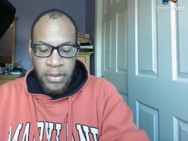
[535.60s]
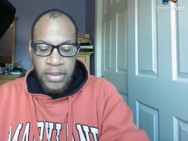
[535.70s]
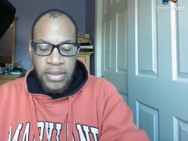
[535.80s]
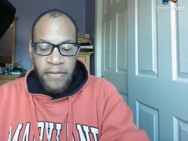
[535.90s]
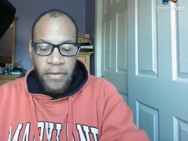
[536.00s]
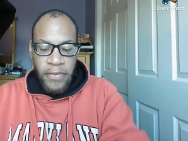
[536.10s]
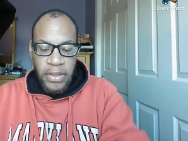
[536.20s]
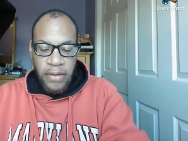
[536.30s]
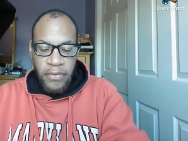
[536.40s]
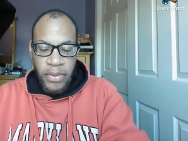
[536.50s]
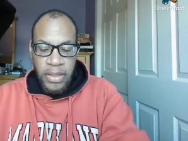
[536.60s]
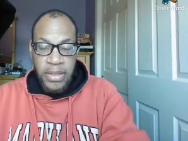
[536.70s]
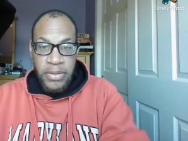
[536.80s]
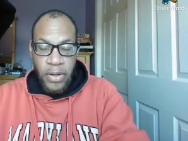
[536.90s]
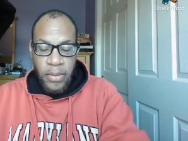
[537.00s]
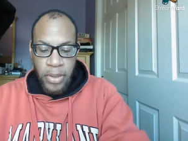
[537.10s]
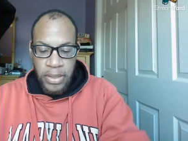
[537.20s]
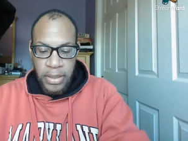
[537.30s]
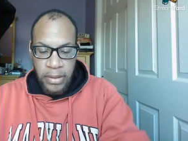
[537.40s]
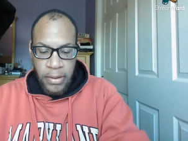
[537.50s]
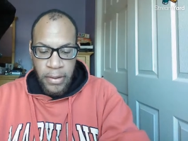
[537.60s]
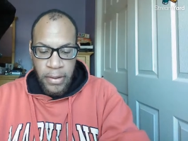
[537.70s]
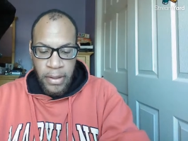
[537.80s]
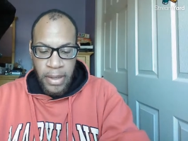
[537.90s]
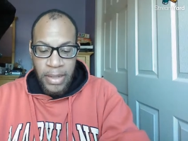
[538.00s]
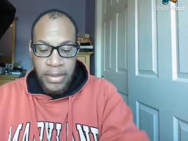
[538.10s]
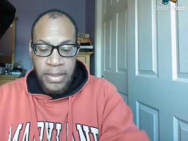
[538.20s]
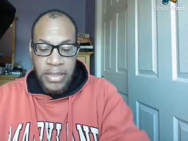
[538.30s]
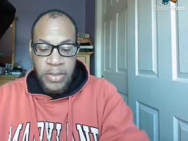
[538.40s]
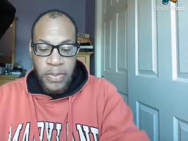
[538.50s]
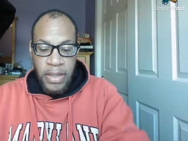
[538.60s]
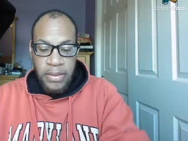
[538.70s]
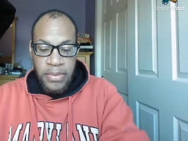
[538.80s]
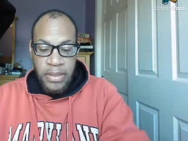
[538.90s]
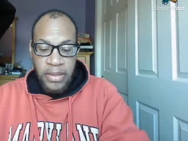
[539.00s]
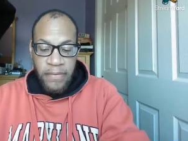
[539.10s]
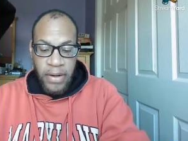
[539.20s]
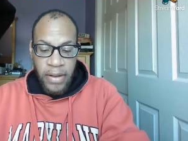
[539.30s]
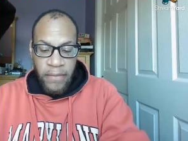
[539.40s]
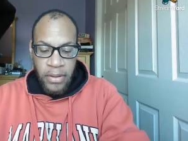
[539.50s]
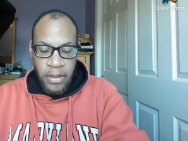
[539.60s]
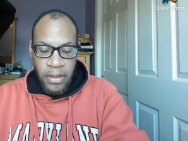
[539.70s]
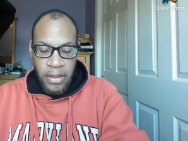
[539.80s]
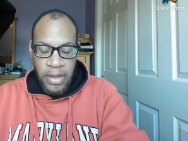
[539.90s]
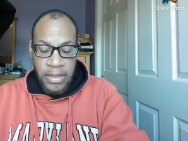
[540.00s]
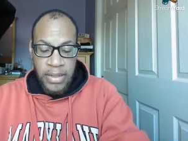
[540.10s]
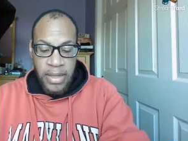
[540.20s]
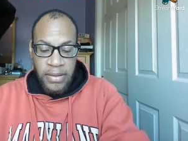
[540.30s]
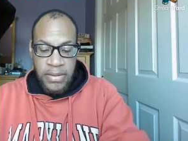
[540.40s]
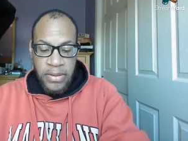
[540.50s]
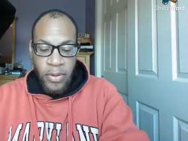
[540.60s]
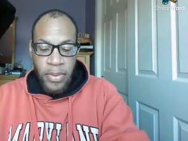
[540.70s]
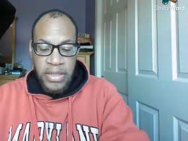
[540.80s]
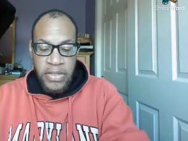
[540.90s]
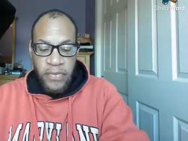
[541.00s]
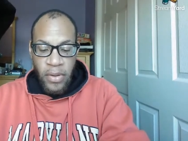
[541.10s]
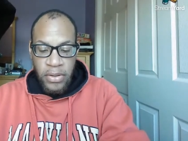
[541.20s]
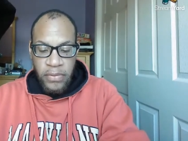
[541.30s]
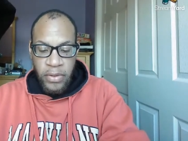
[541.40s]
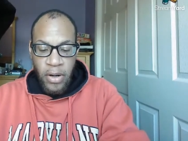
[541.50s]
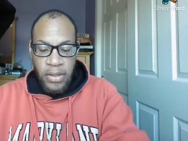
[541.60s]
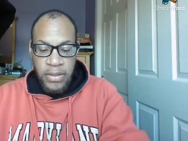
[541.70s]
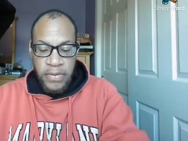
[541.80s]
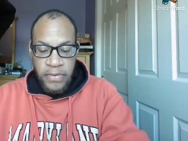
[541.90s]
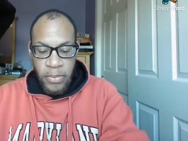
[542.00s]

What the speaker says: The death of a loved one is heartbreaking. I didn't expect them to live forever, and death is nobody's fault, regardless of